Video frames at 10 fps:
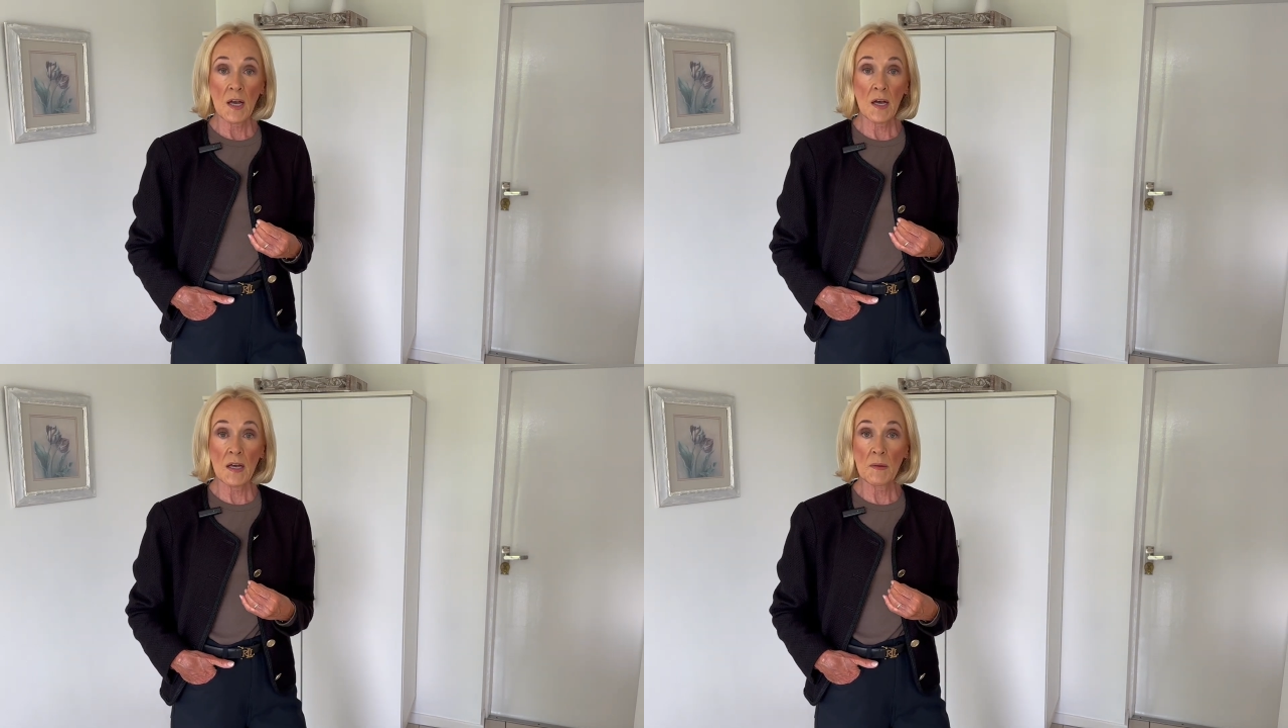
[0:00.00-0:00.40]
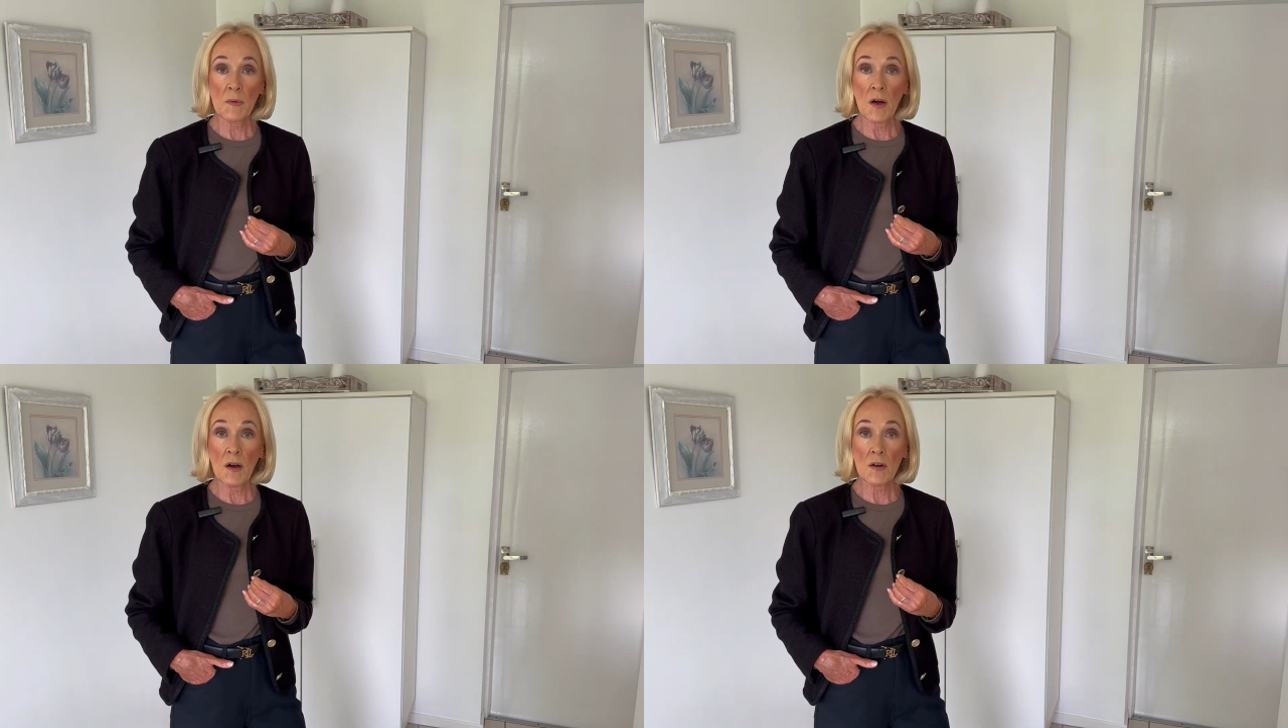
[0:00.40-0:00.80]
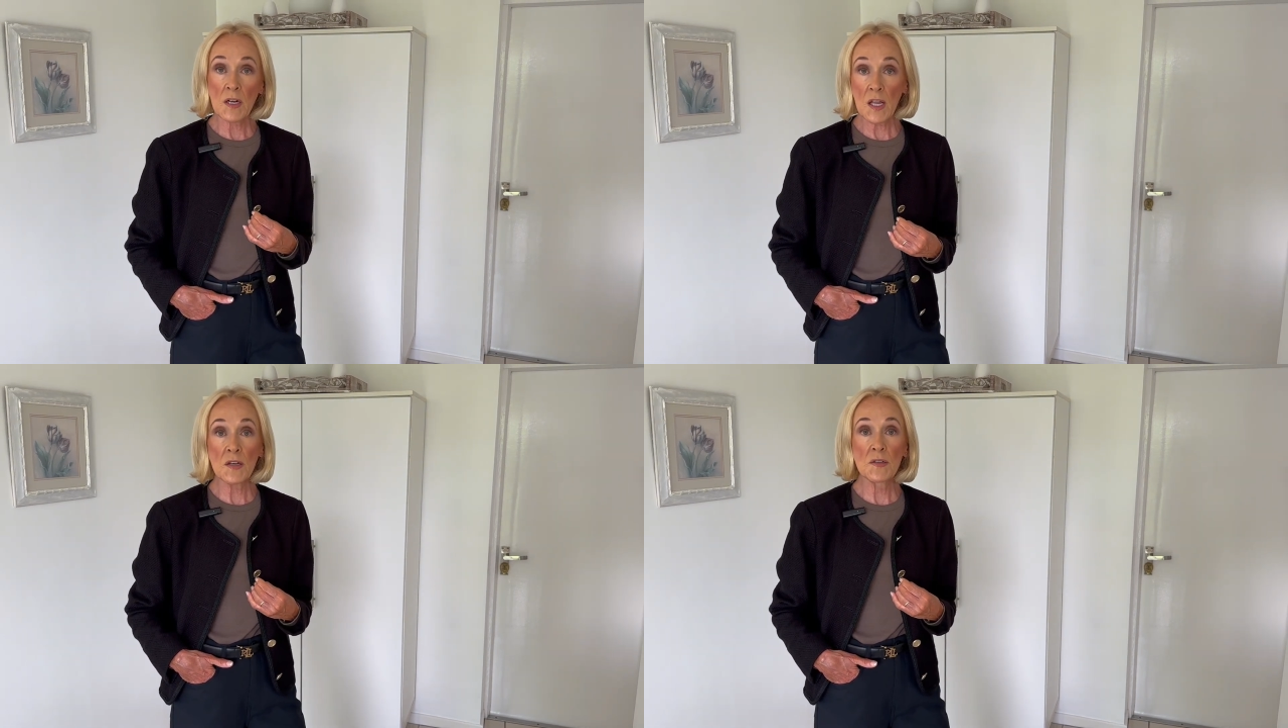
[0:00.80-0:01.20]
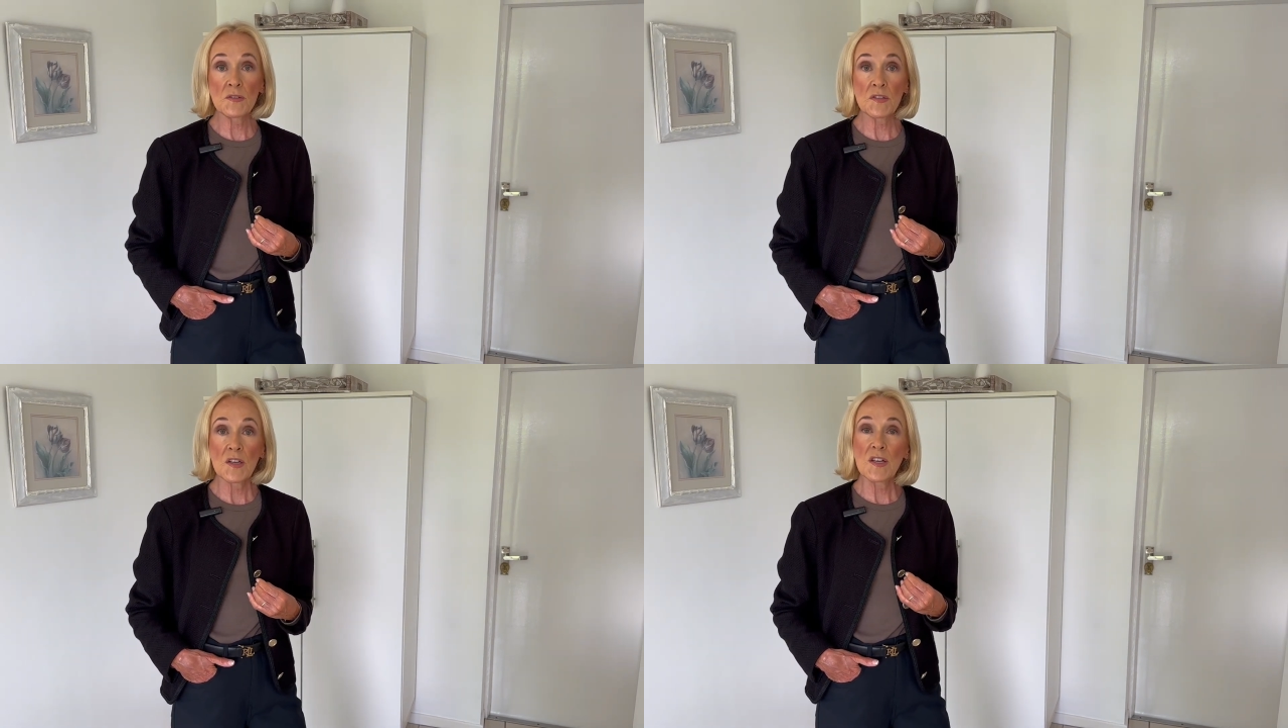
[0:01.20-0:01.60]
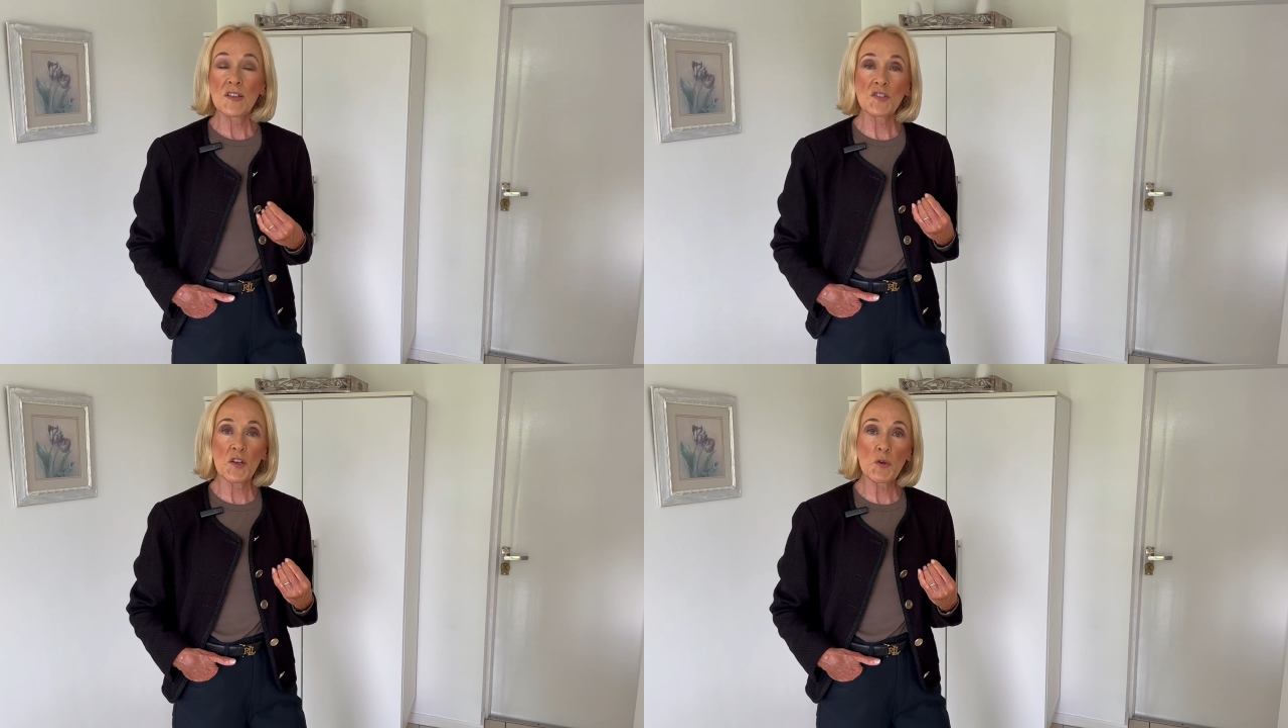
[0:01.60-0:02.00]
our clothes.
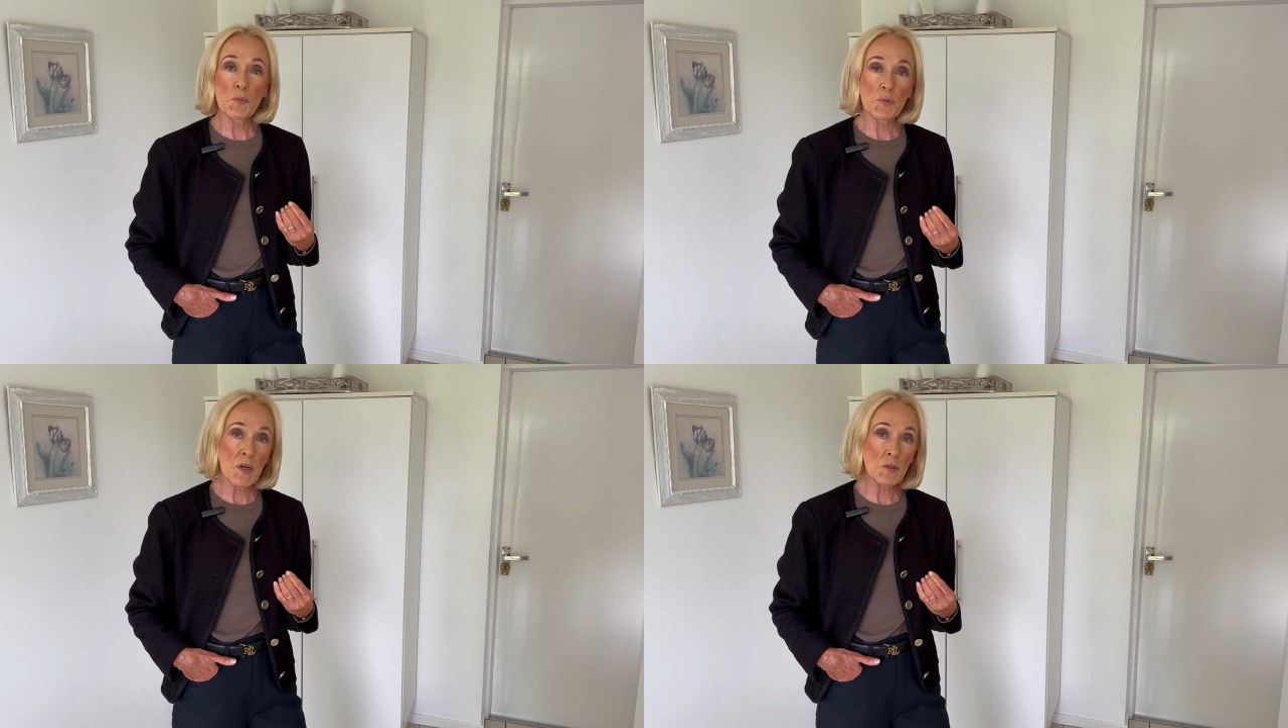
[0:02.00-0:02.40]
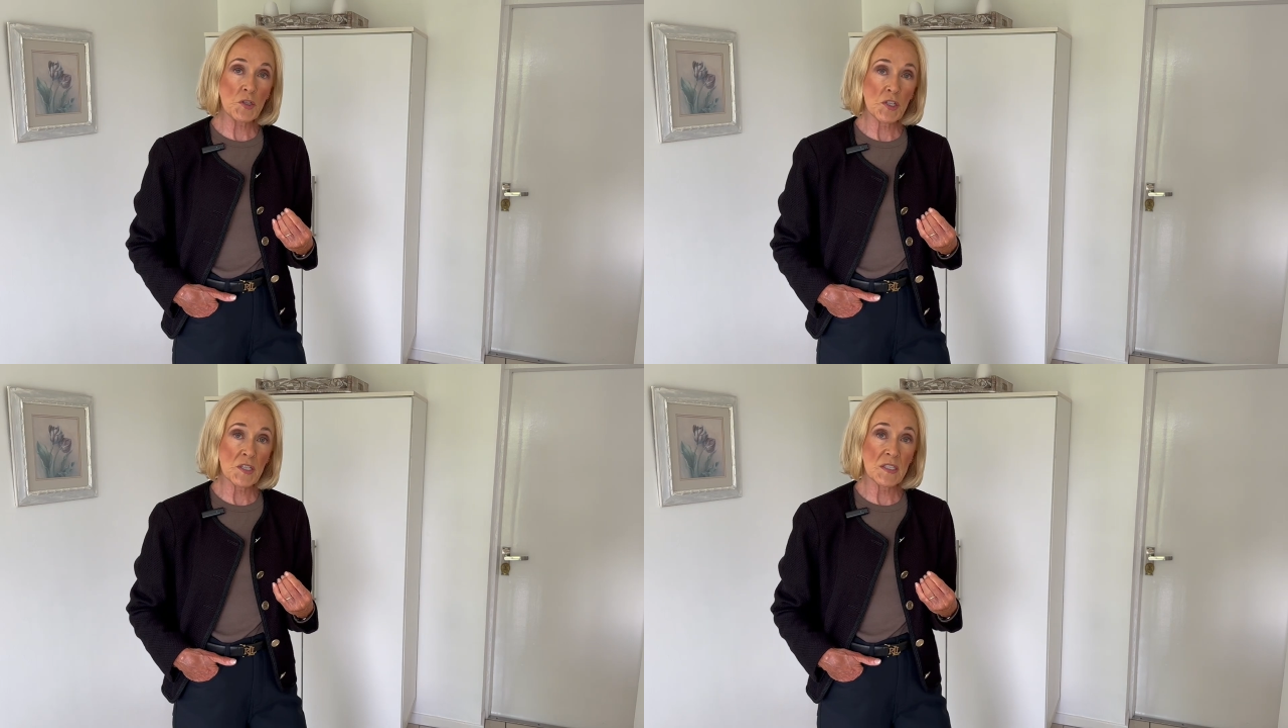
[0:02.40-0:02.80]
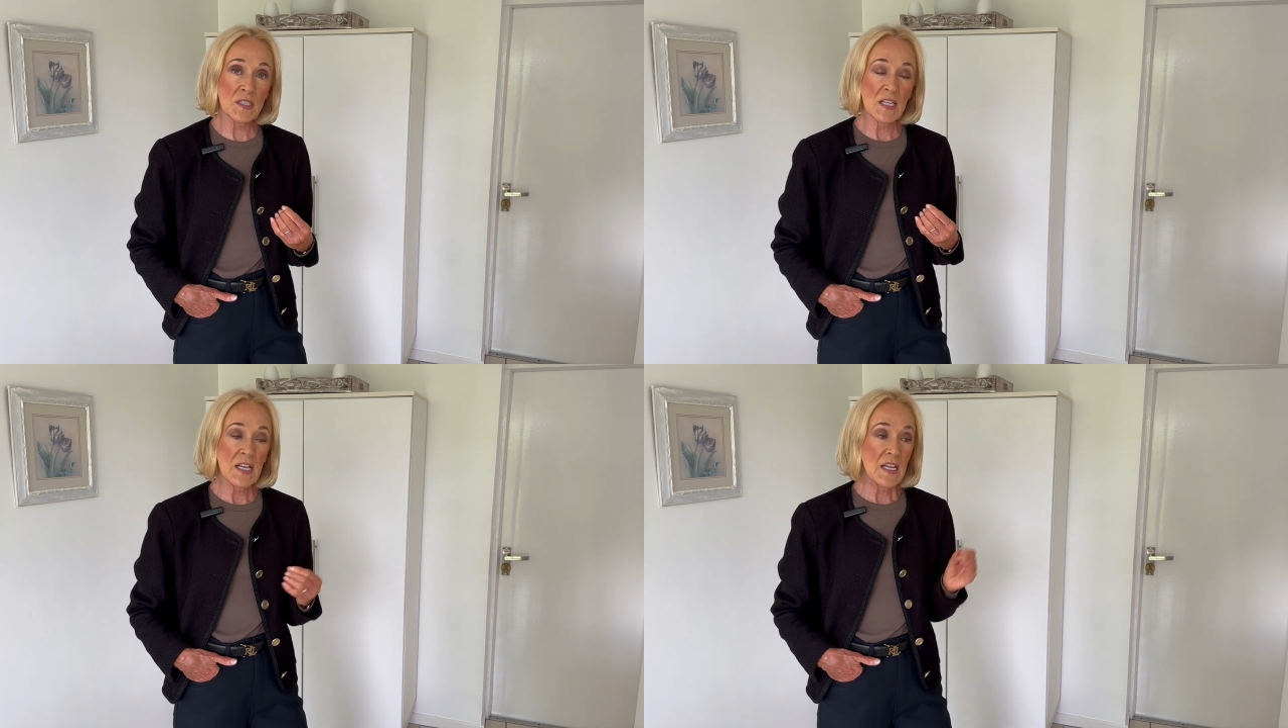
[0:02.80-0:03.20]
So brooches.